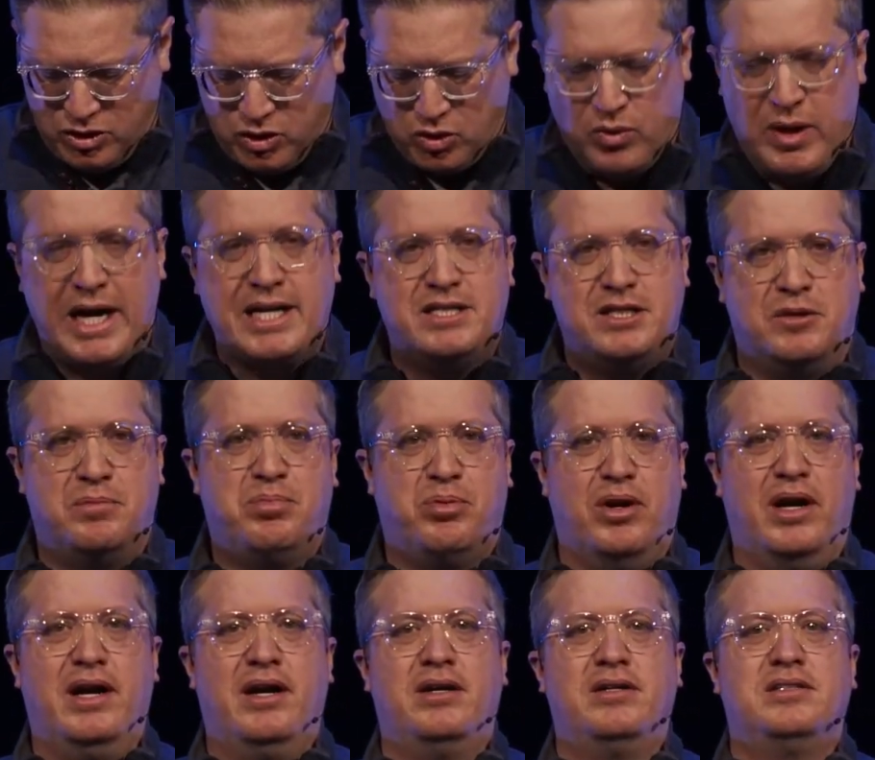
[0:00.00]
directed
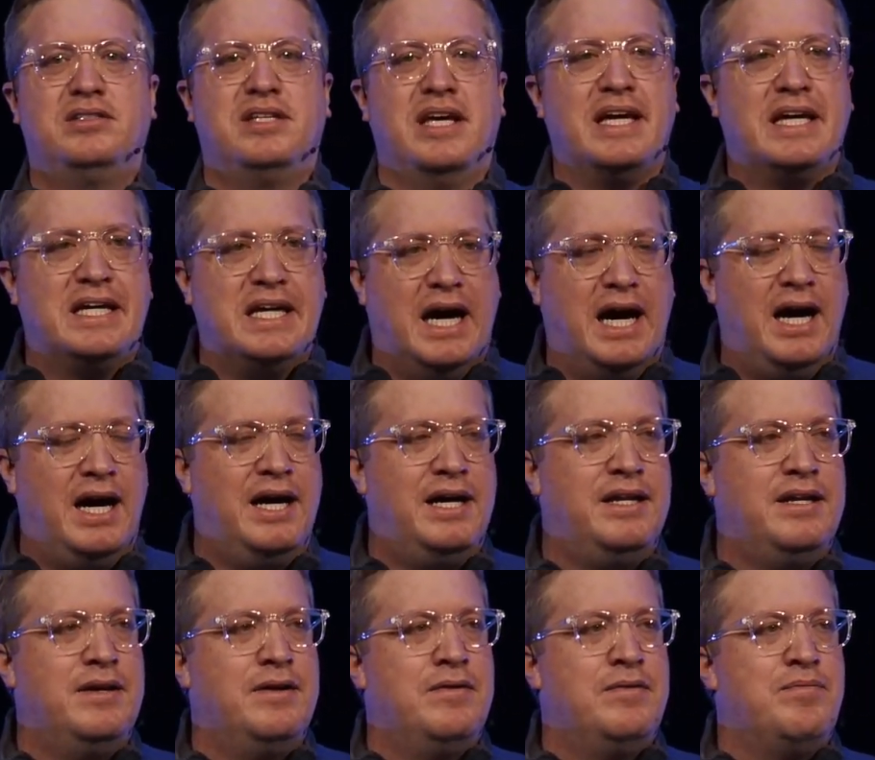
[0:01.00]
prayer to say,
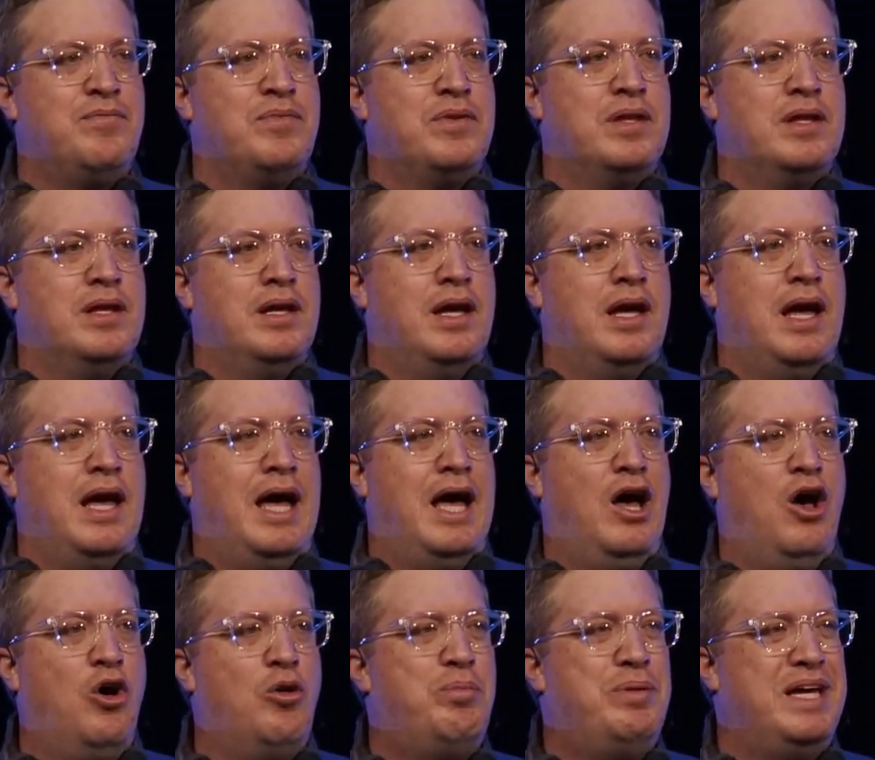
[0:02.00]
God,
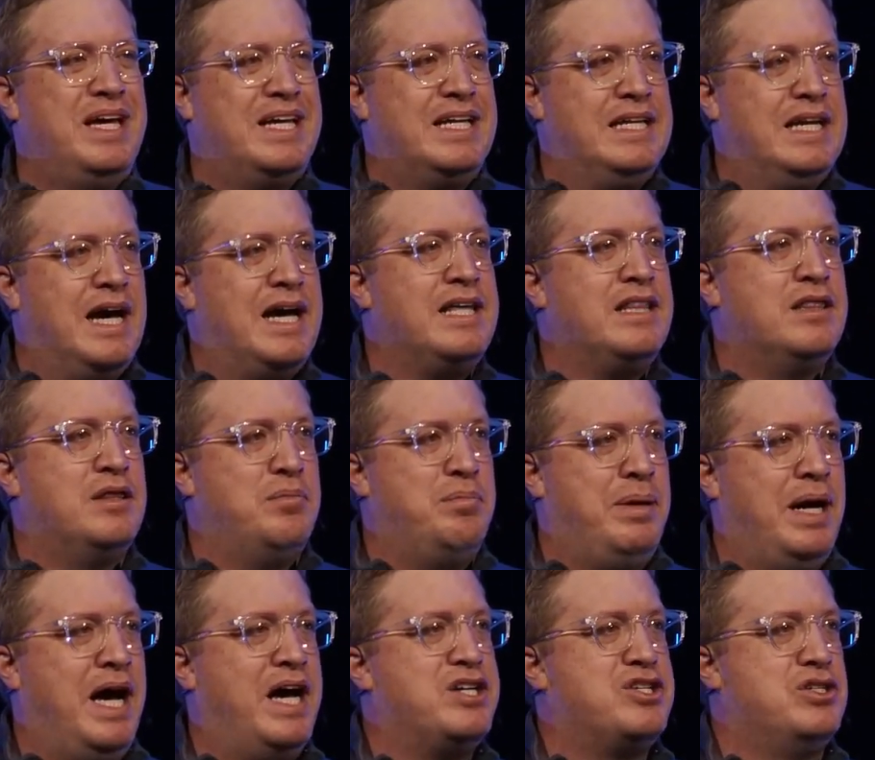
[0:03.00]
help ignite the
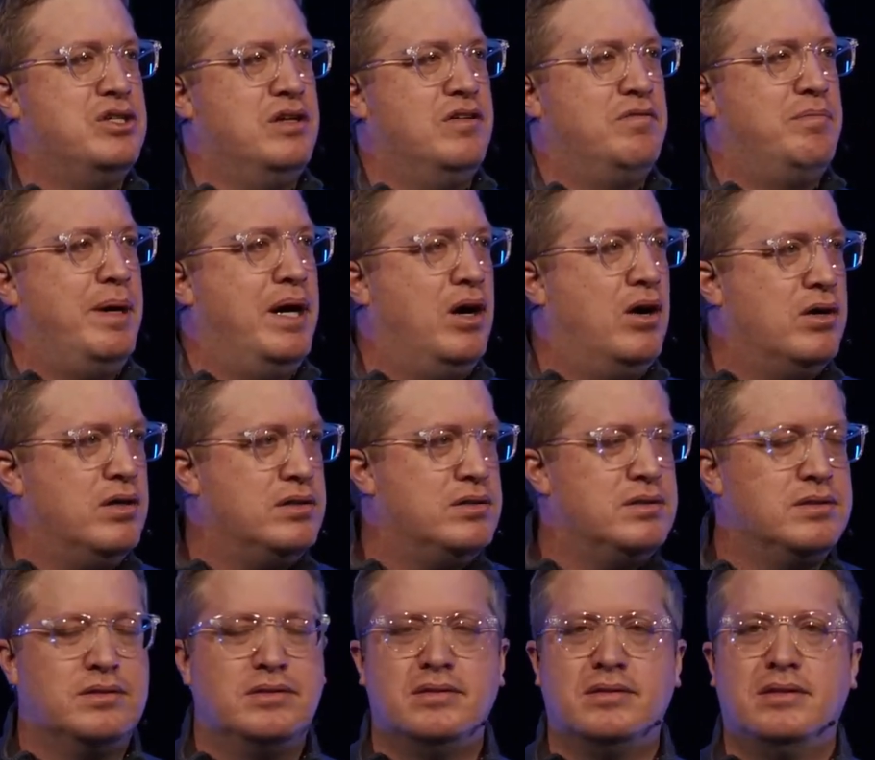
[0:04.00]
passion of my heart.
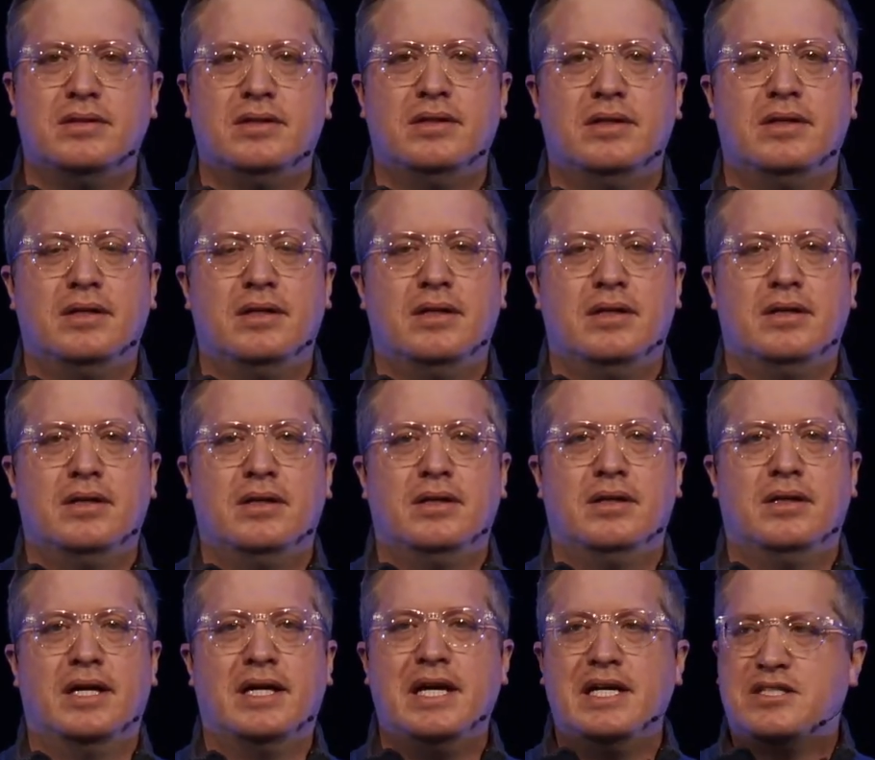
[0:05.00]

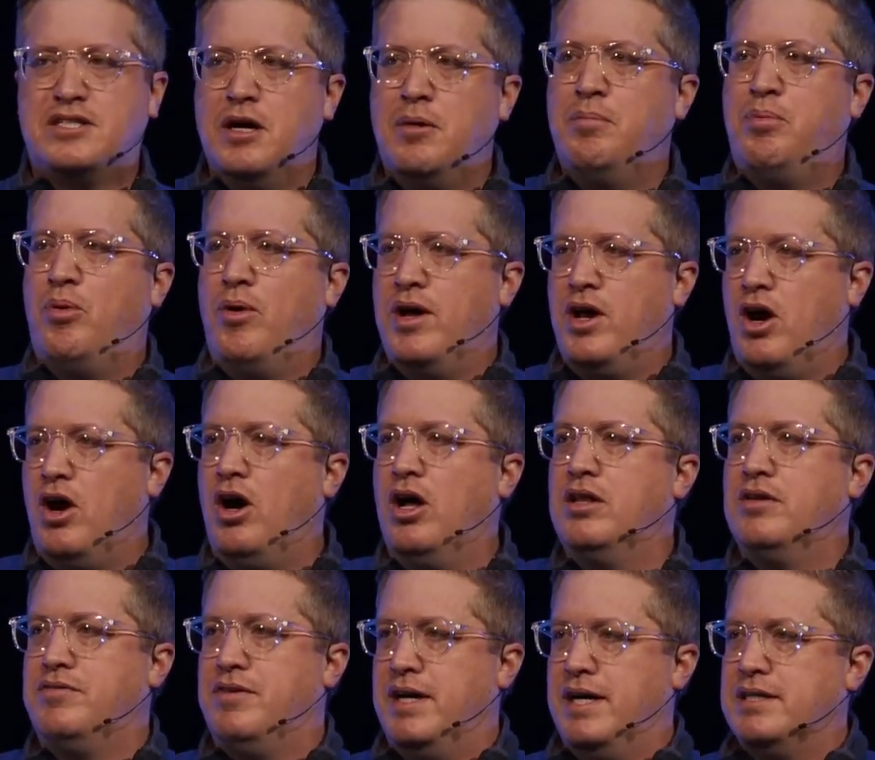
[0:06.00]
Like at some point,
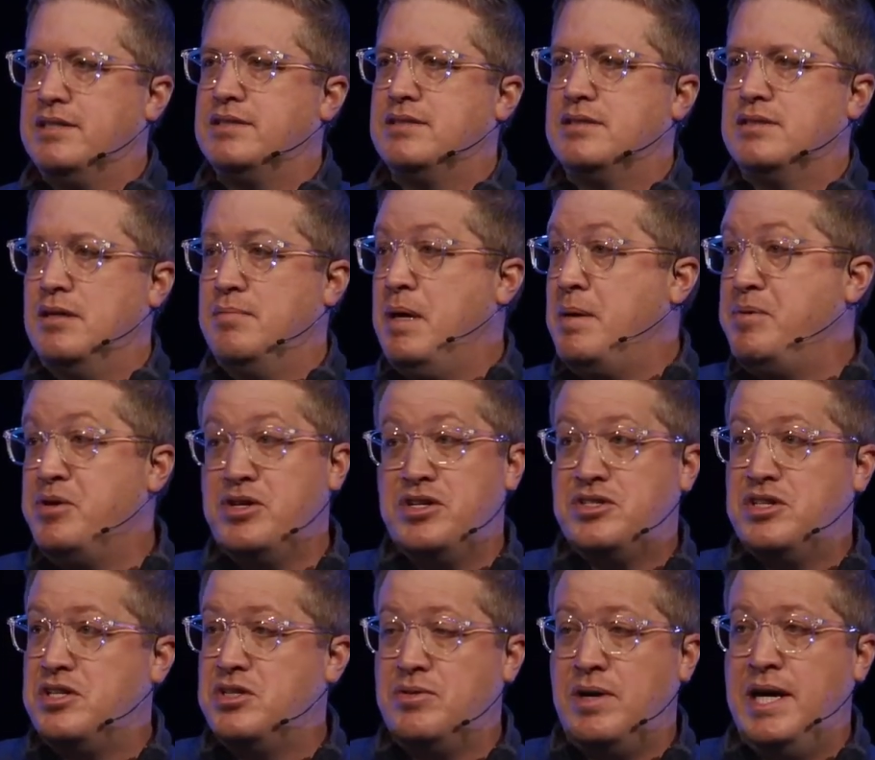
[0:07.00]
all of us, and maybe you're in
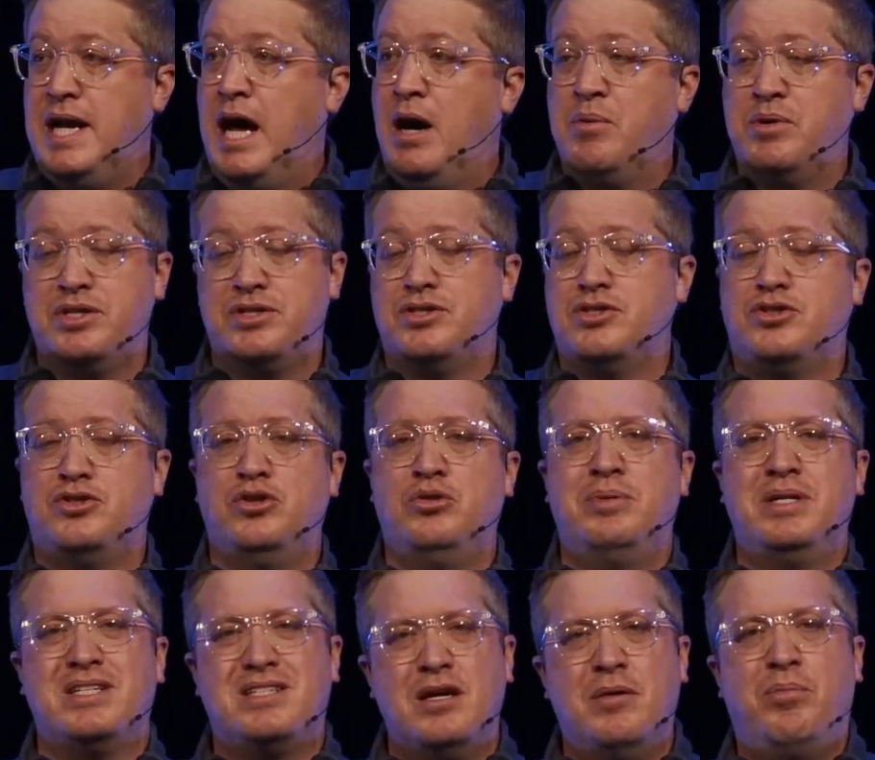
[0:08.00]
a season right now where this is
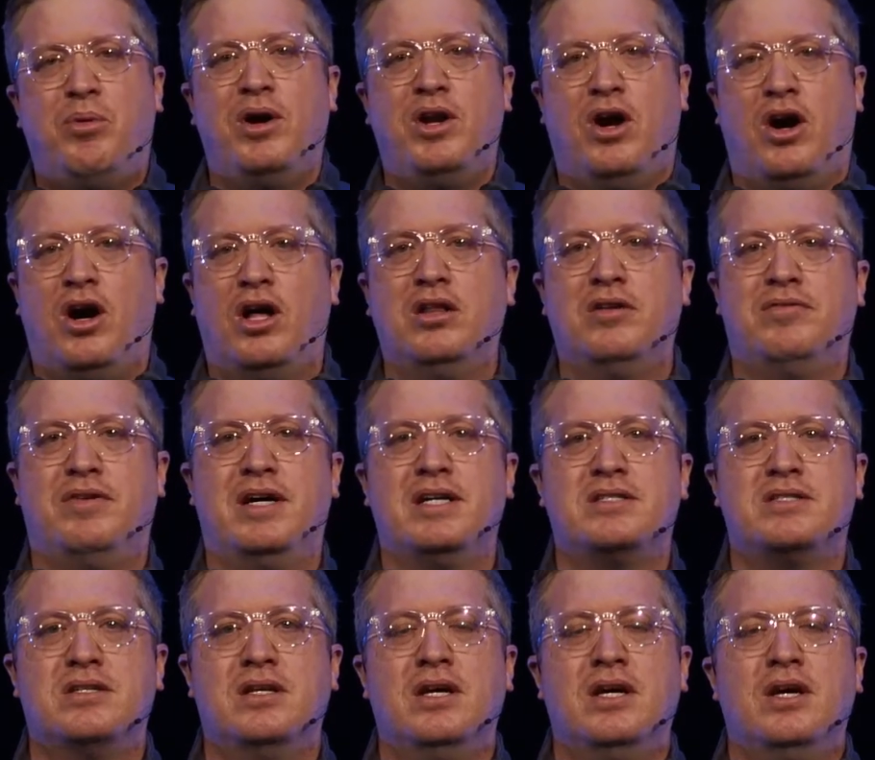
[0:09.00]
true, but at some point, all of
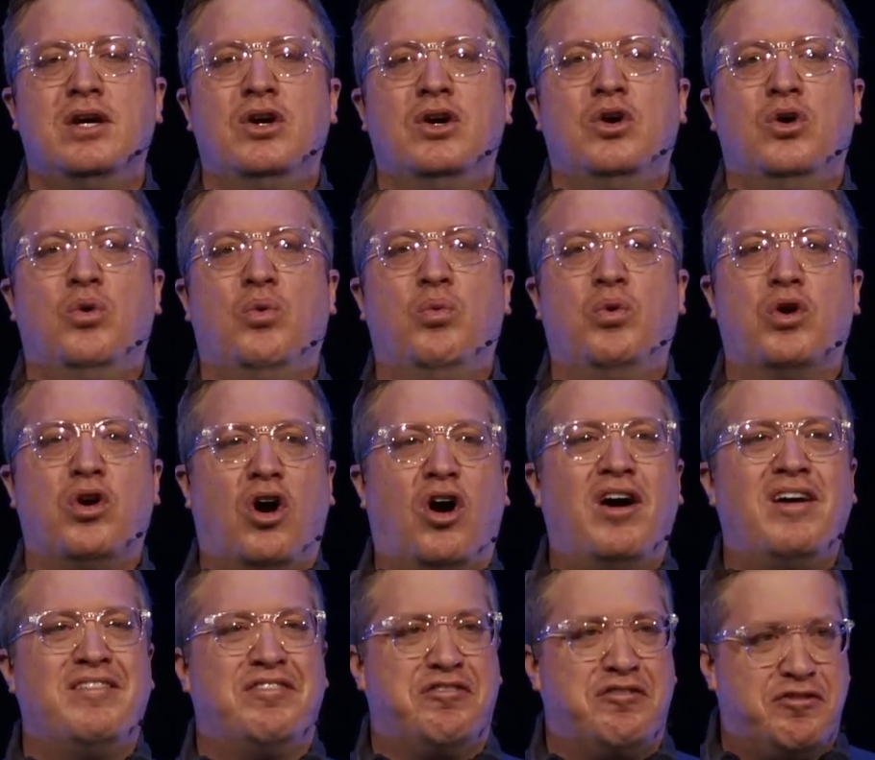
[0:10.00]
us, we're
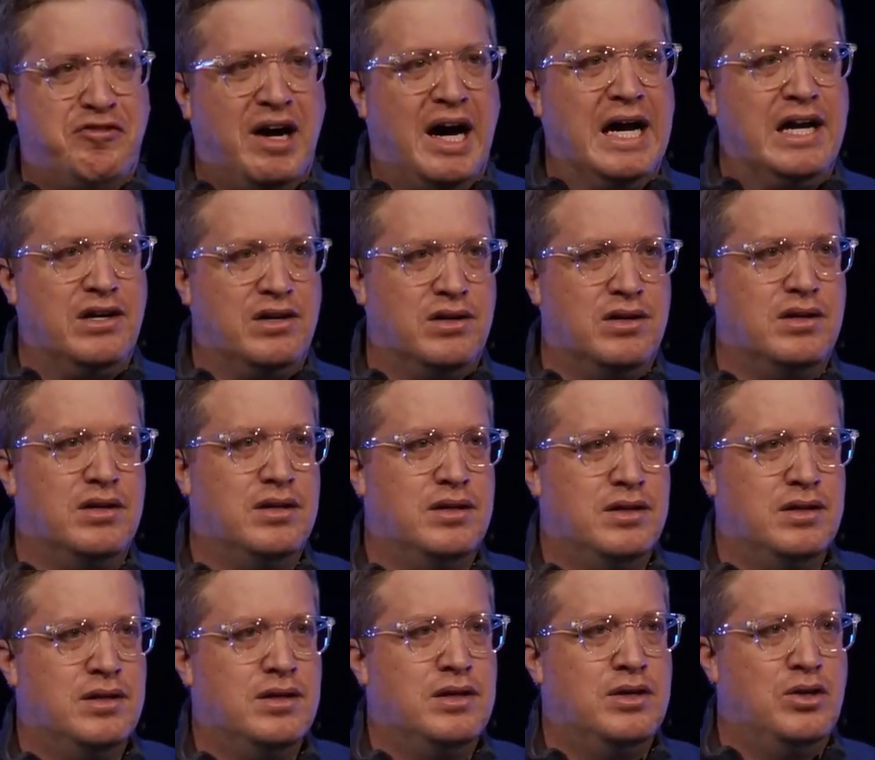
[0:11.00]
on fire
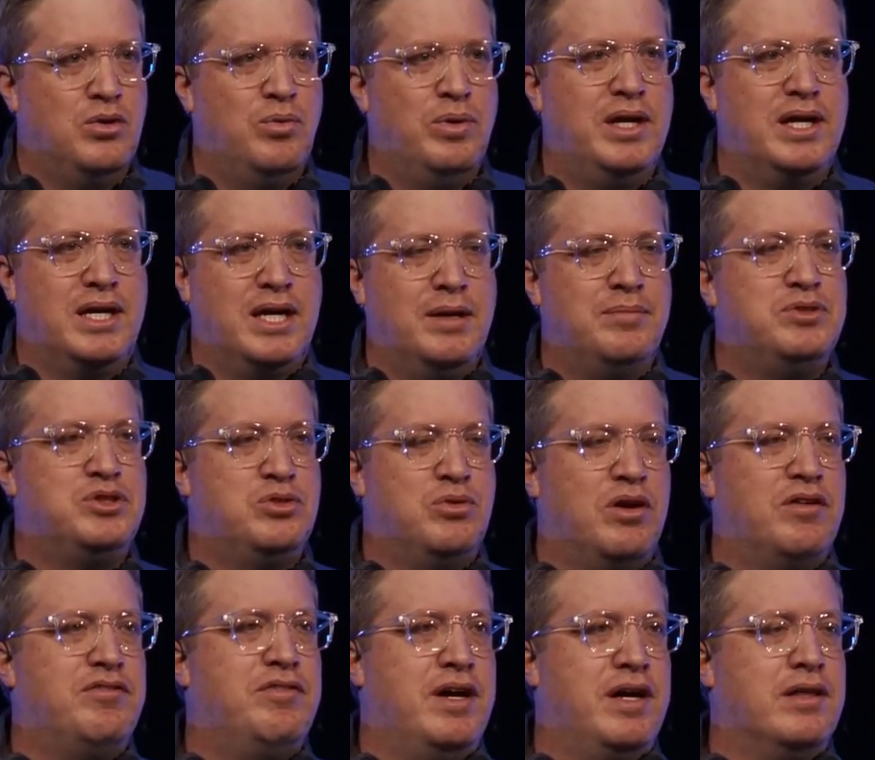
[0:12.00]
when it comes to
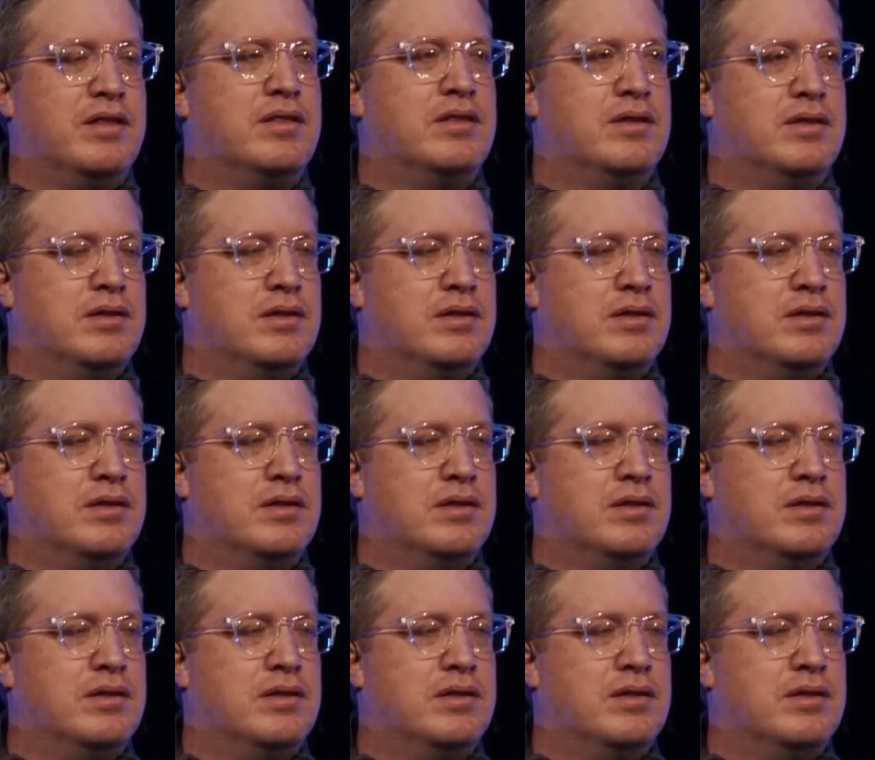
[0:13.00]
our faith.